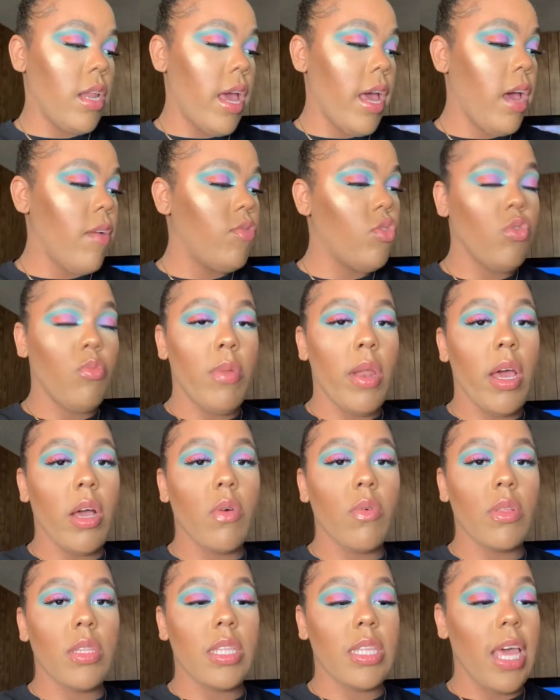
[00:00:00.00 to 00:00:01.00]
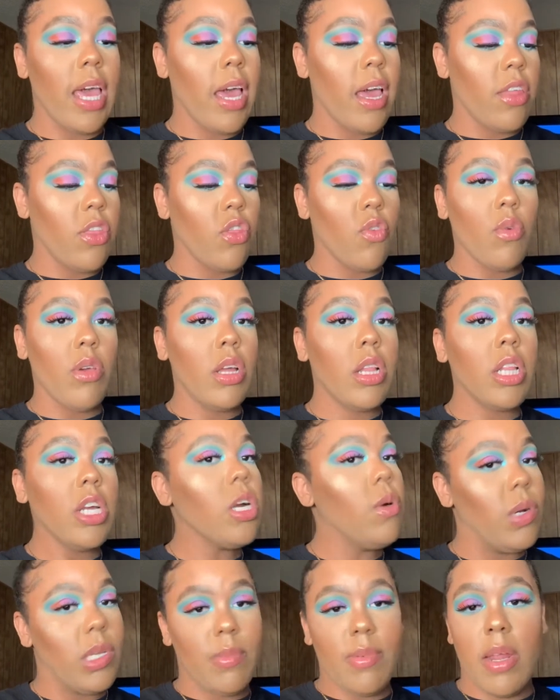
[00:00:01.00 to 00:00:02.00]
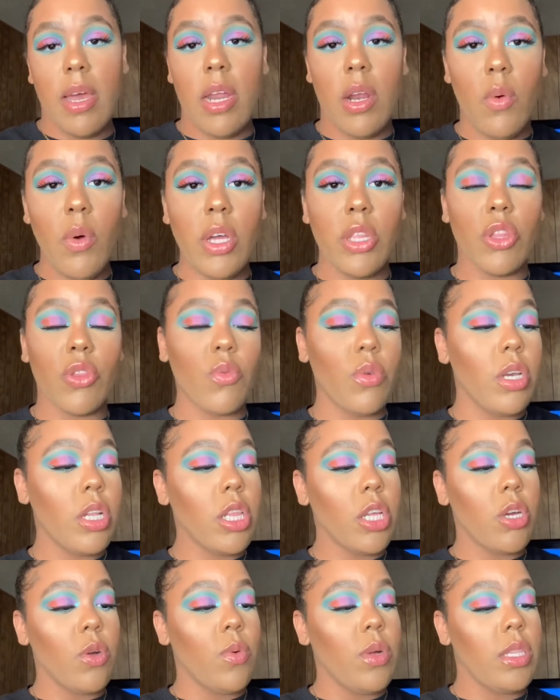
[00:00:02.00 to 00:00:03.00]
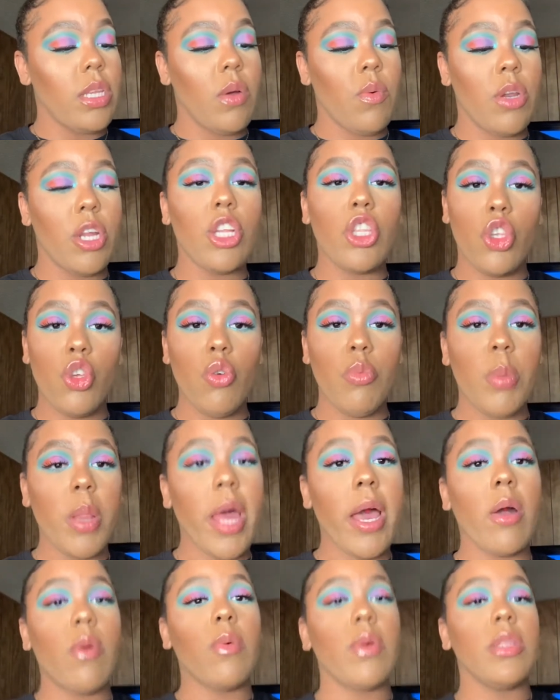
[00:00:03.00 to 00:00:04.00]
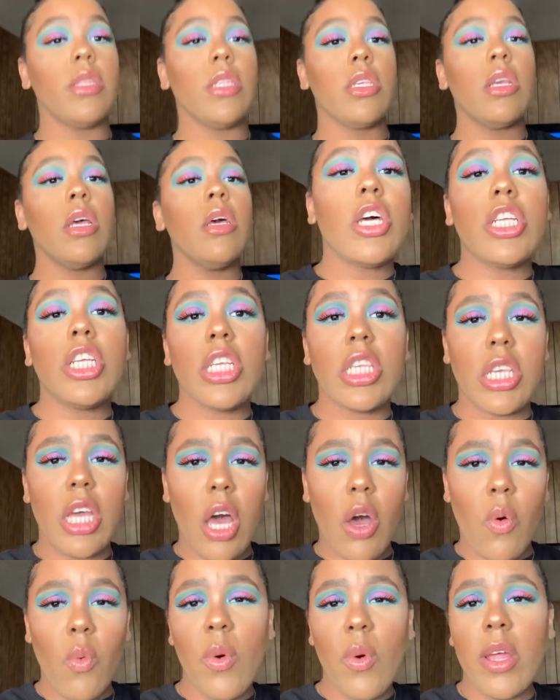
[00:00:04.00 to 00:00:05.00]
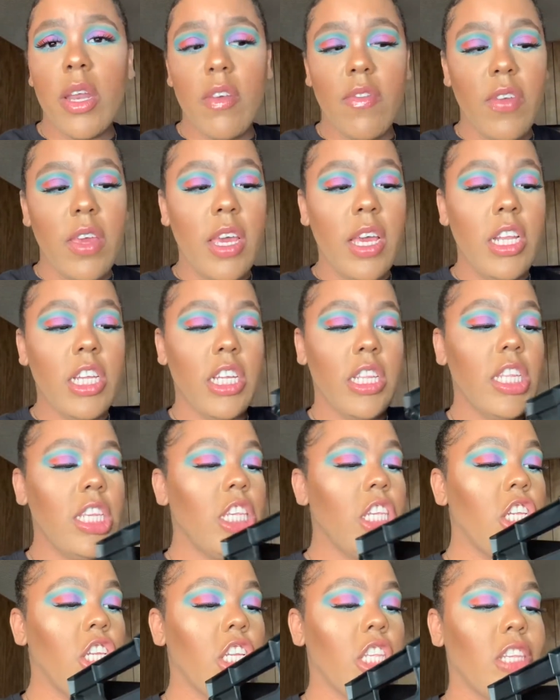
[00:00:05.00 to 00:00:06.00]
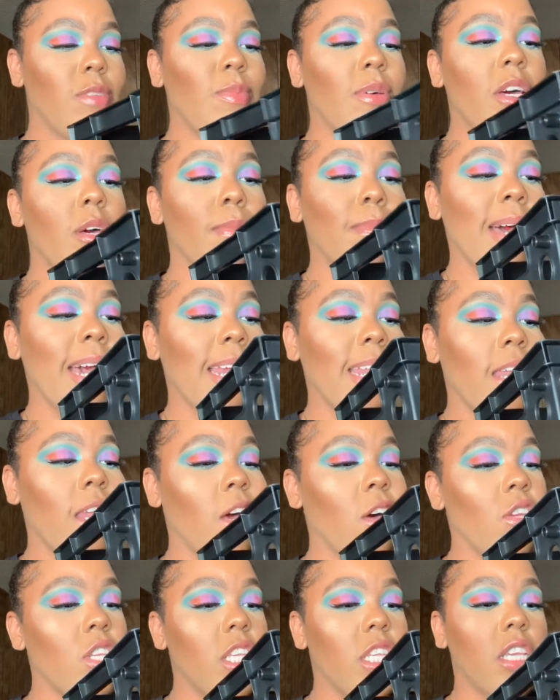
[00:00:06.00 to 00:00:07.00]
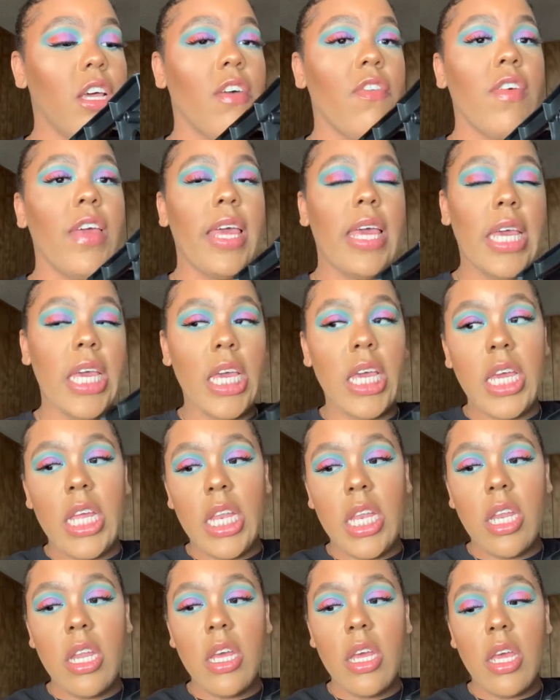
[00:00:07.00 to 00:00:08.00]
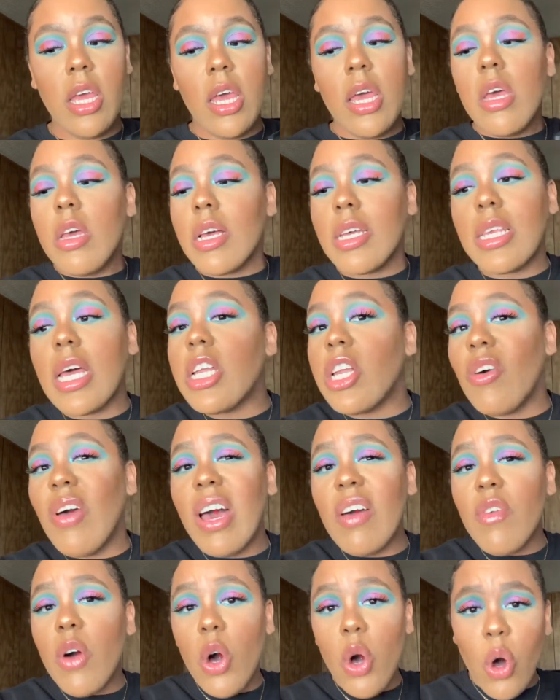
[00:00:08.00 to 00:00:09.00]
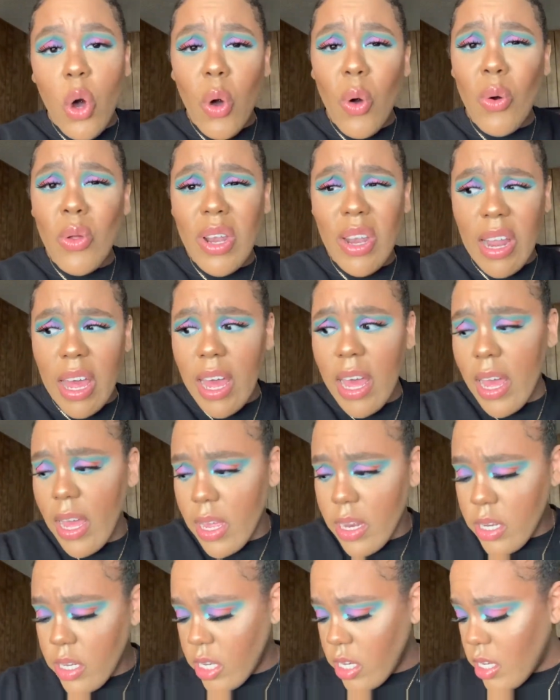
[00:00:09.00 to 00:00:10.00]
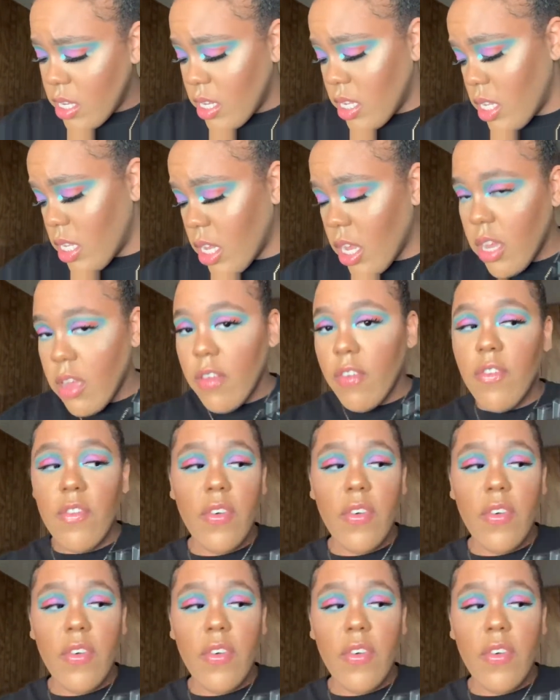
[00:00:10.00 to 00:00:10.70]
have two black ones they had three clear ones but i don't want three clear ones i wanted two black ones i just got one of each and this is just to put my nail stuff in because i don't have a whole lot of stuff